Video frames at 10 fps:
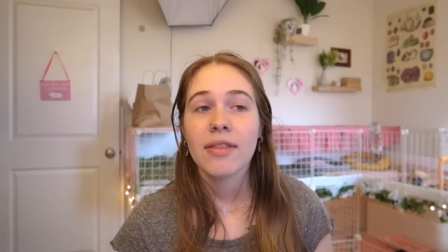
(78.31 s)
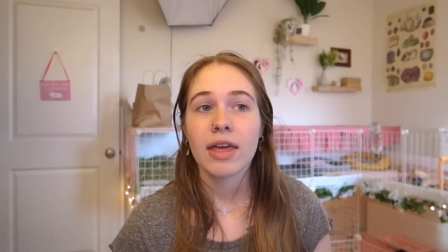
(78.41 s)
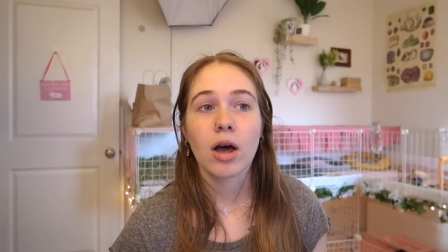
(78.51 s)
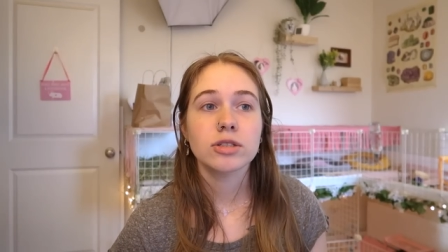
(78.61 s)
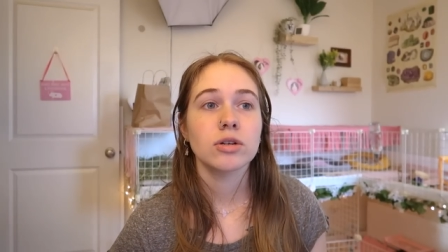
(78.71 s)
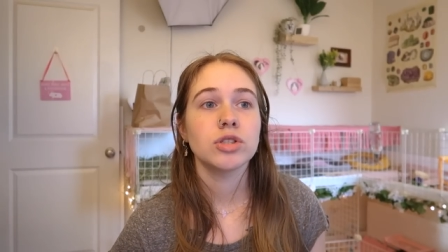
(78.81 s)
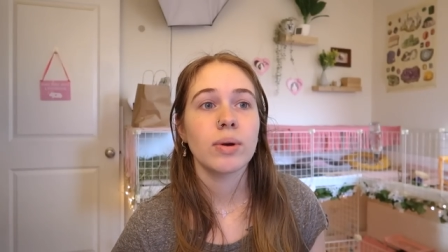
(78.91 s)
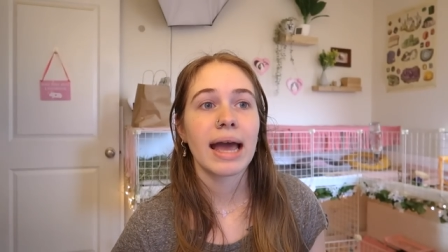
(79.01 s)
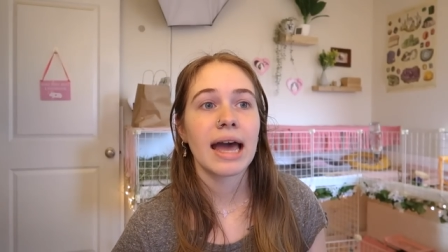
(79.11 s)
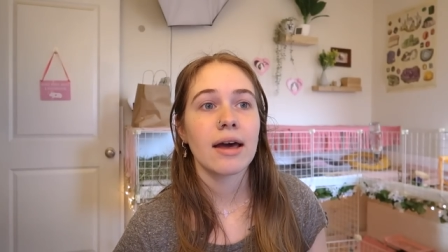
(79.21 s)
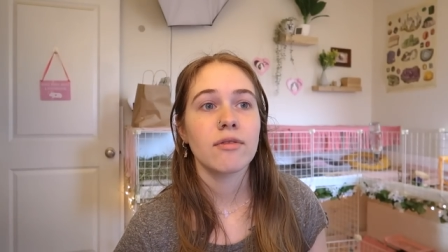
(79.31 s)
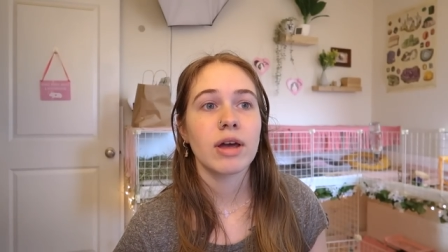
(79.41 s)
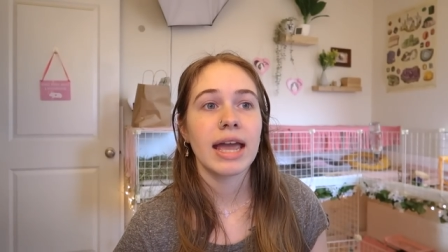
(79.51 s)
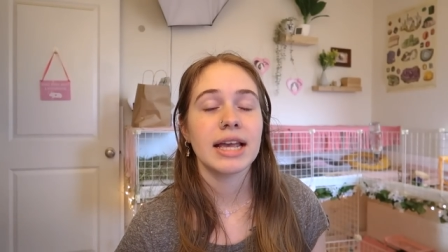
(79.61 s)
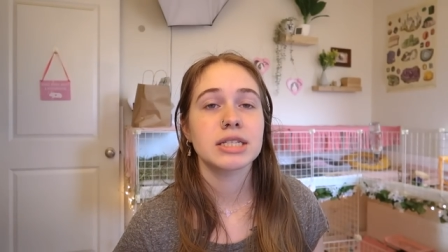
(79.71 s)
They also do have
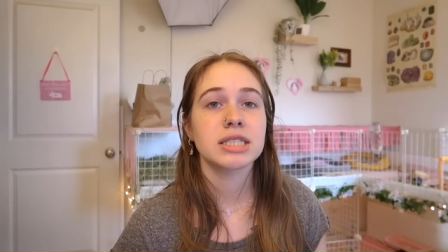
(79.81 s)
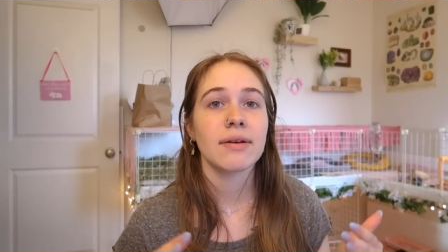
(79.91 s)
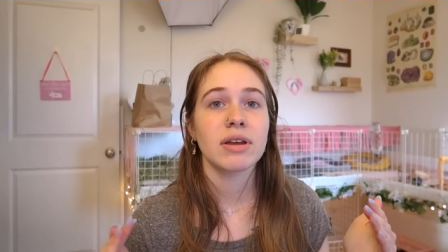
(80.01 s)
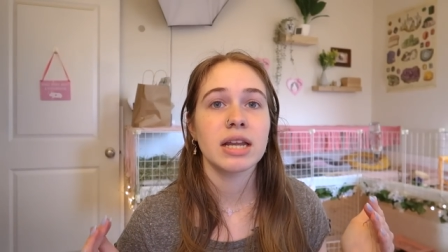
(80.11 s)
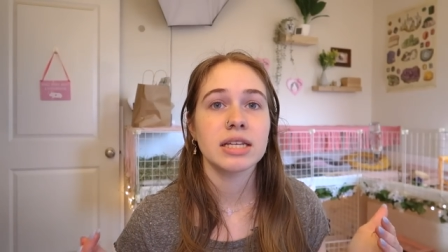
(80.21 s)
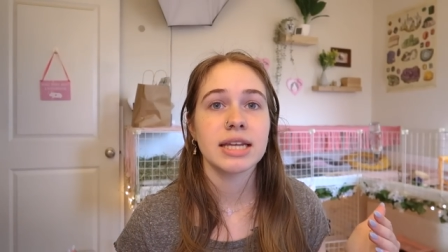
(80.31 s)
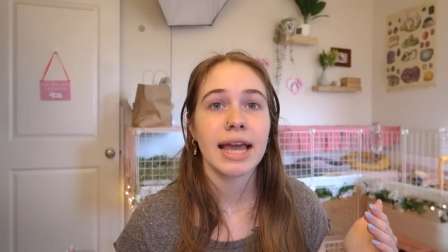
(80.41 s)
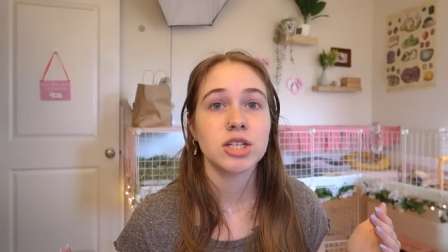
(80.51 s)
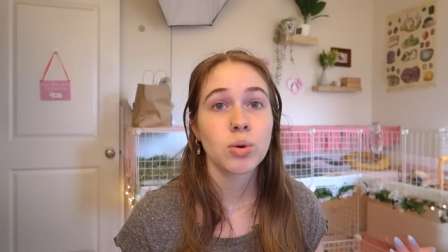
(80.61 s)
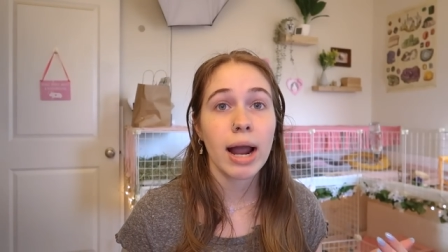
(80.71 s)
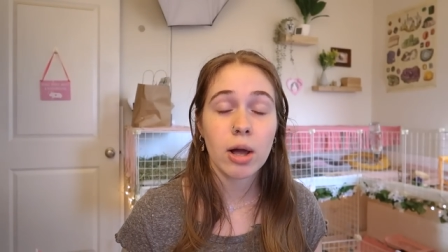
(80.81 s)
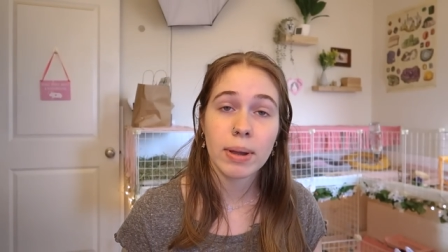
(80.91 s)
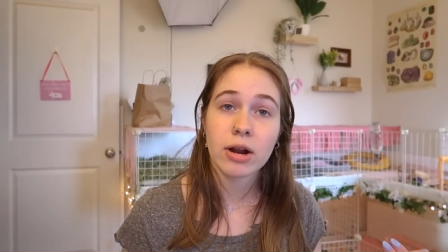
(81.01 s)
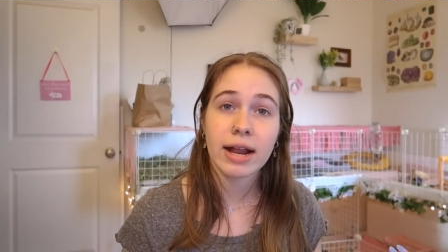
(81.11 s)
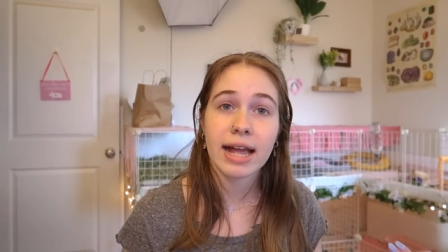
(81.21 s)
a seven day trial
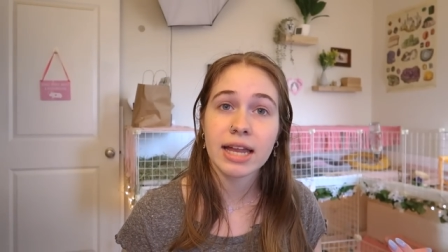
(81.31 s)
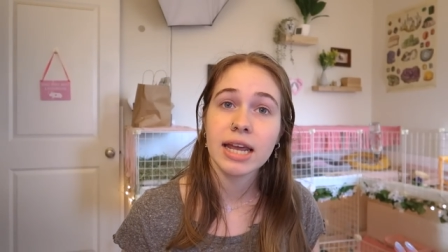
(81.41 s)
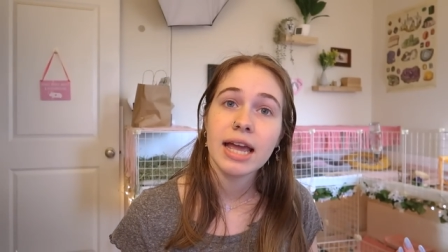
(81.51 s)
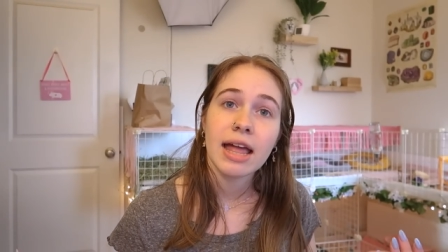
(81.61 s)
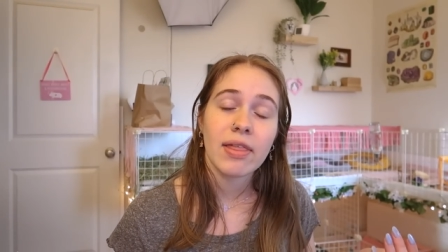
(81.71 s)
period